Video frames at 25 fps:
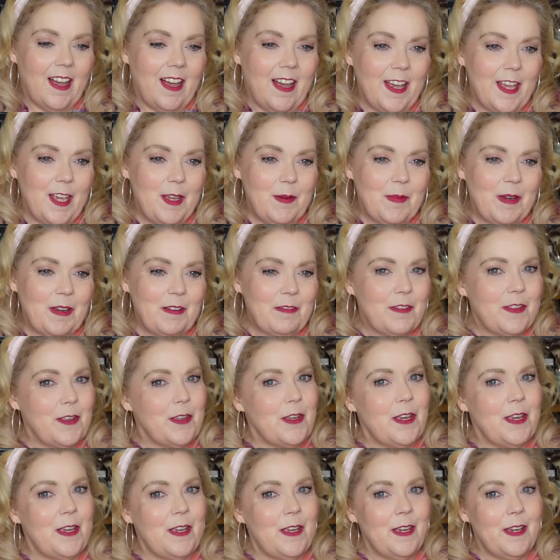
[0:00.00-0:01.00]
I am of
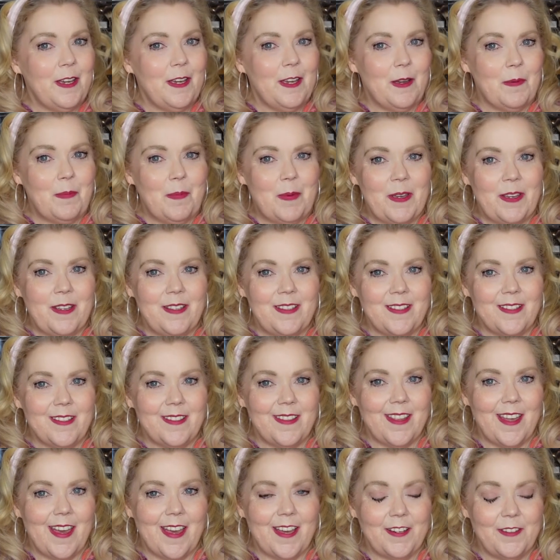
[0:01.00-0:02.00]
the
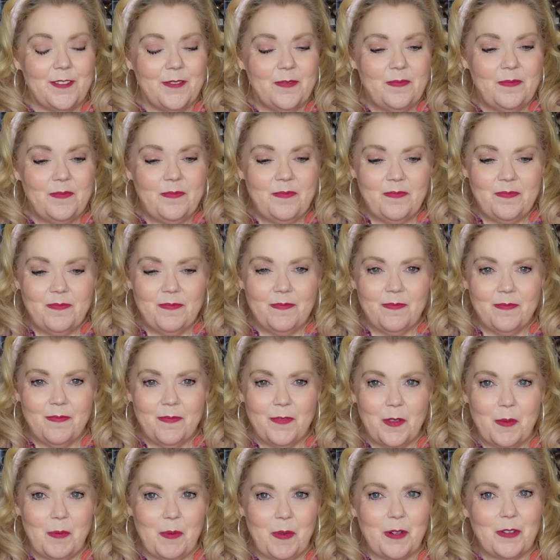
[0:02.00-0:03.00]
opinion that
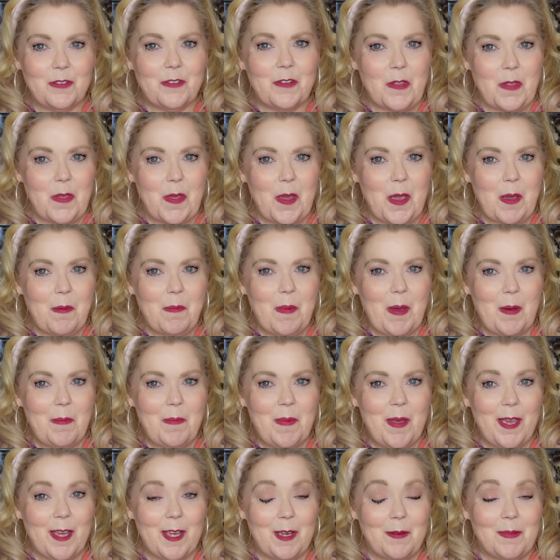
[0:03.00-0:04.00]
the beautiful thing about
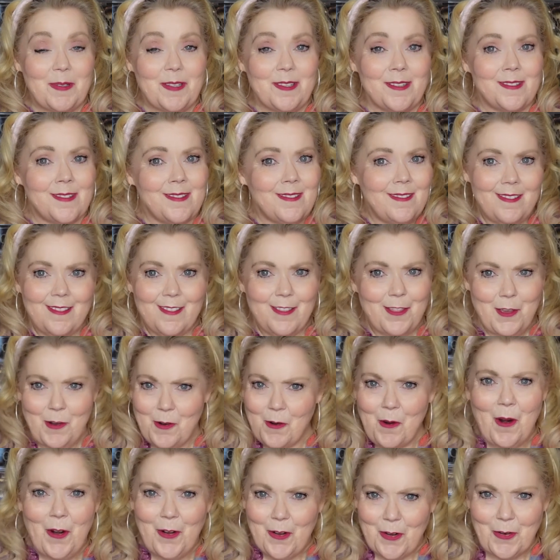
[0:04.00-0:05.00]
makeup is there
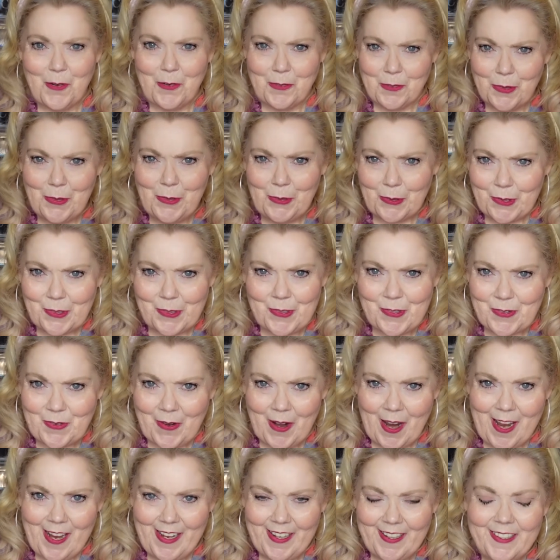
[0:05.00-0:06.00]
are no rules,
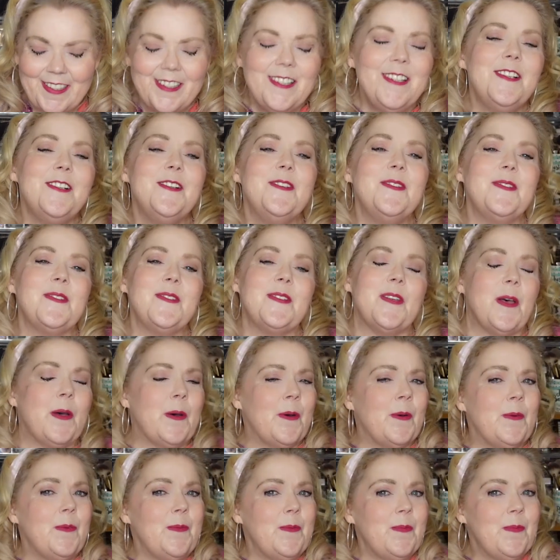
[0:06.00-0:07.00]
right?
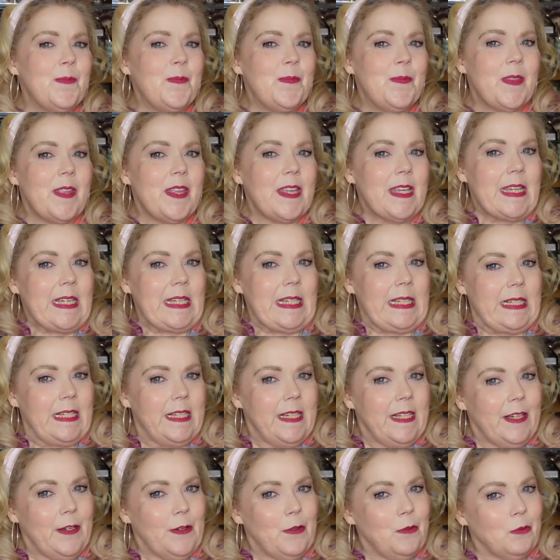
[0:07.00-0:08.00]
So,
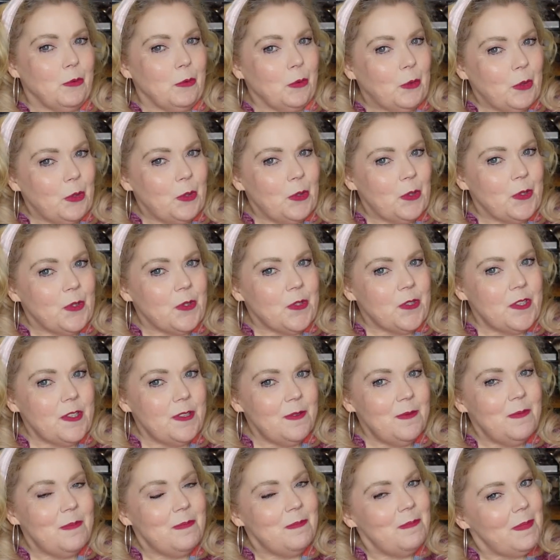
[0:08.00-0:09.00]

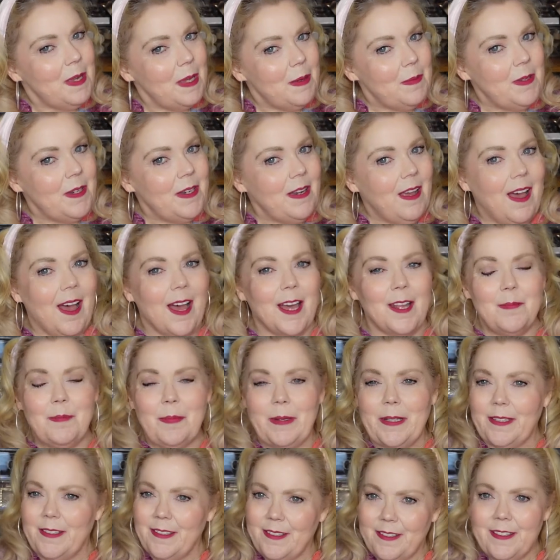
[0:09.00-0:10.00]
rules, maybe not,
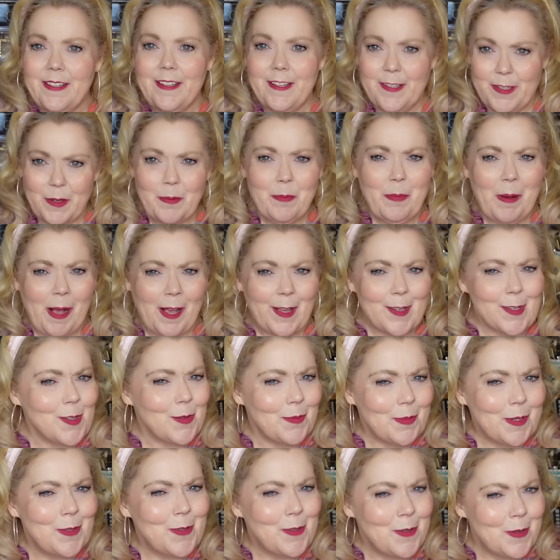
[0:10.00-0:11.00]
but is it
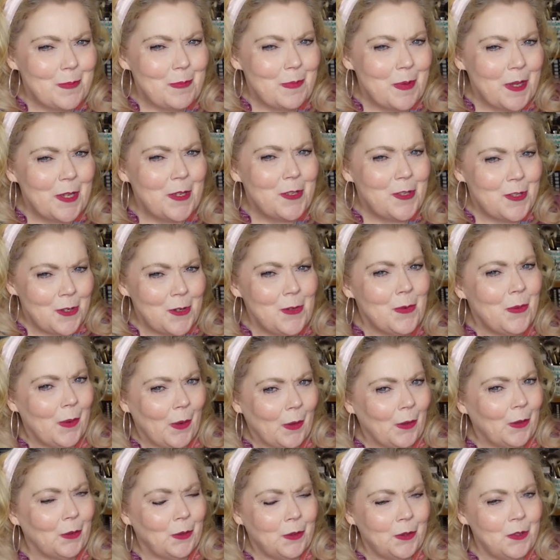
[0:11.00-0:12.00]
possible to be too
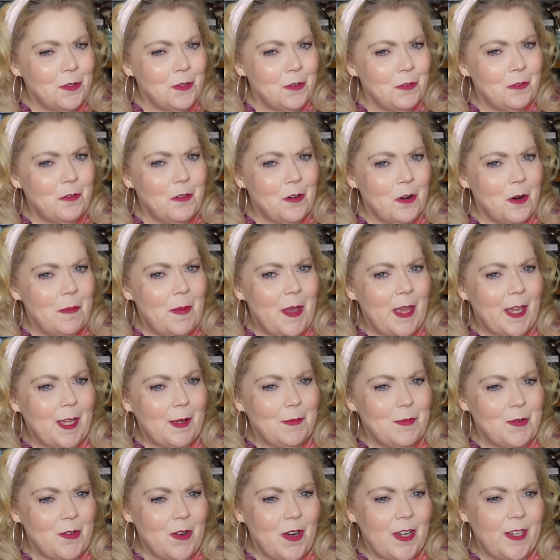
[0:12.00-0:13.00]
old for a
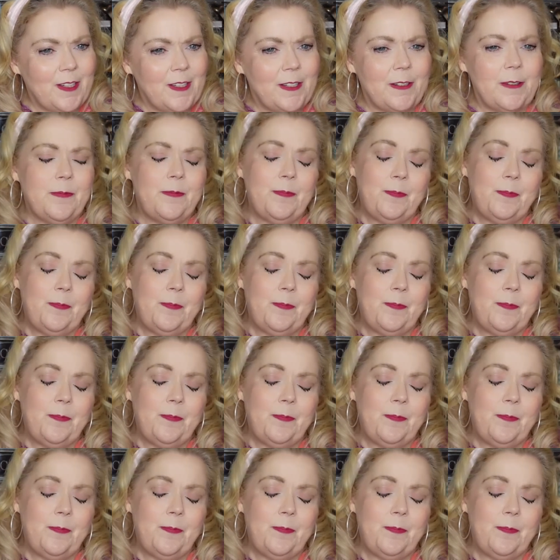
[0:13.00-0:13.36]
makeup trend?